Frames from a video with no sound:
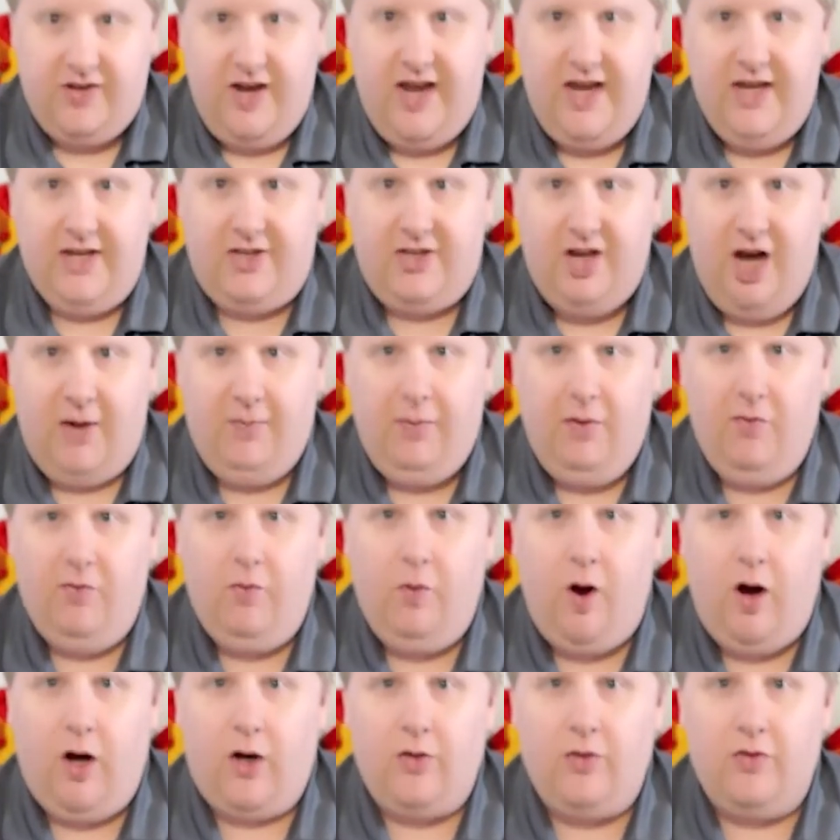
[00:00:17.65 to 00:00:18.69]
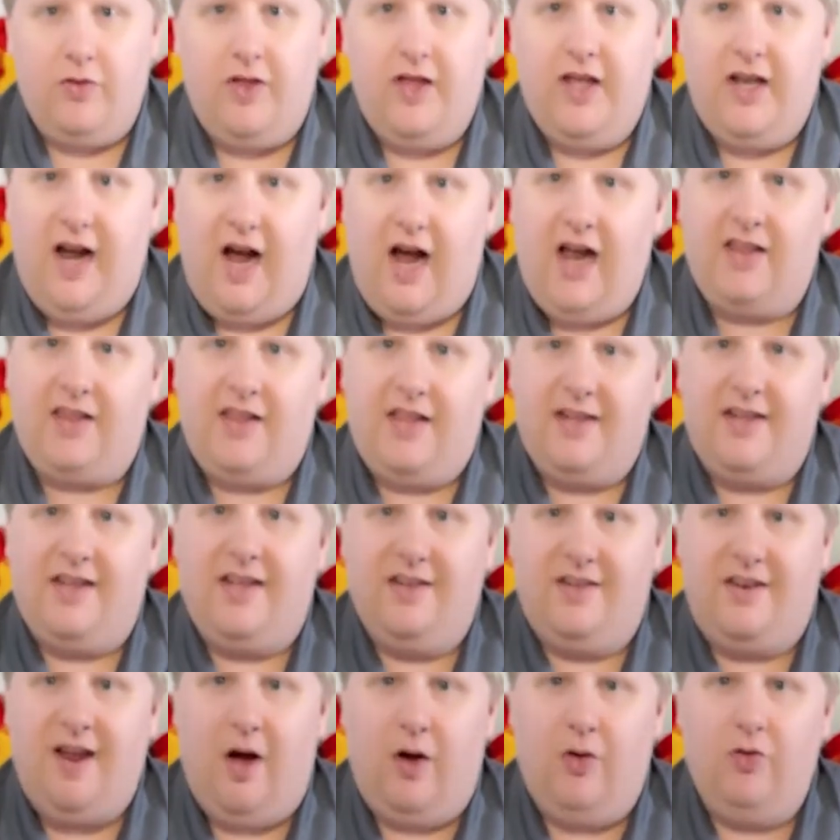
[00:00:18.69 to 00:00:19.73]
a tub of water that I let
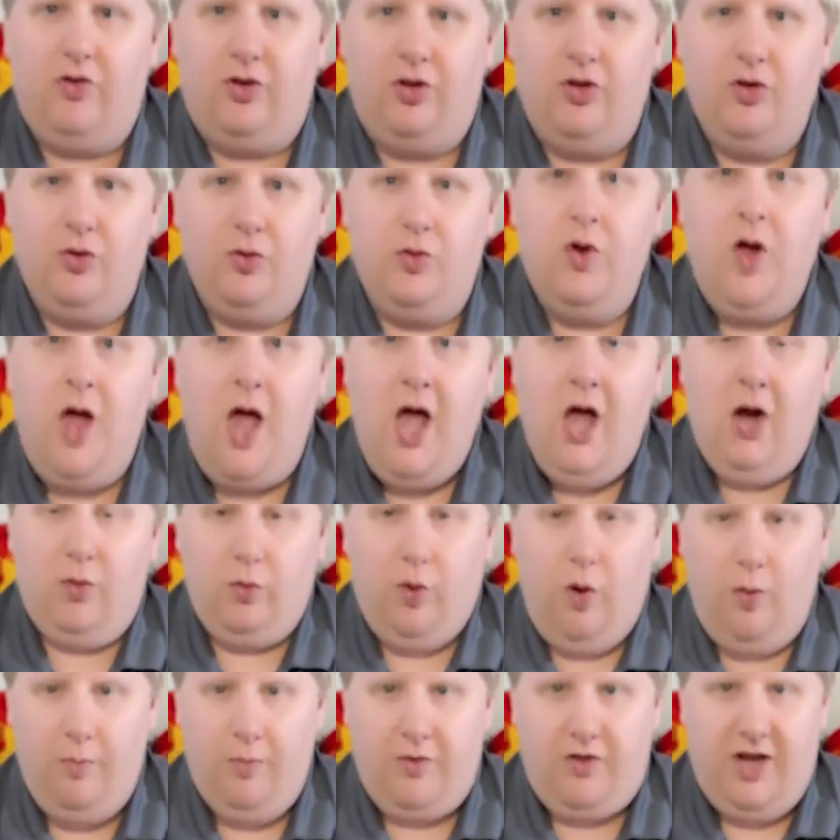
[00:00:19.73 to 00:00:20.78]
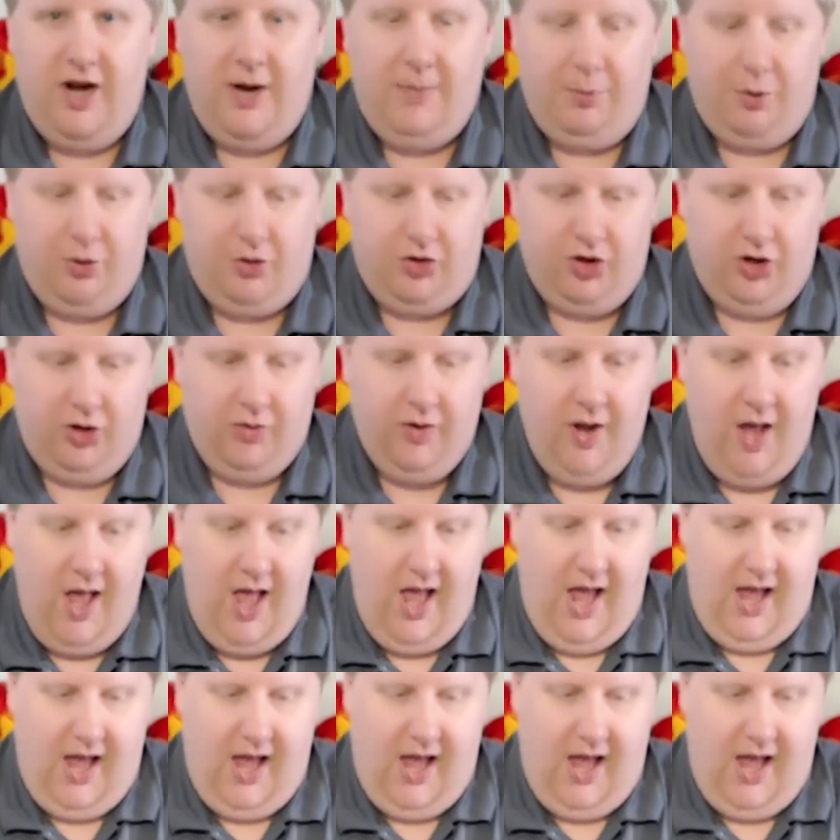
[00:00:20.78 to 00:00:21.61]
get down to room temperature.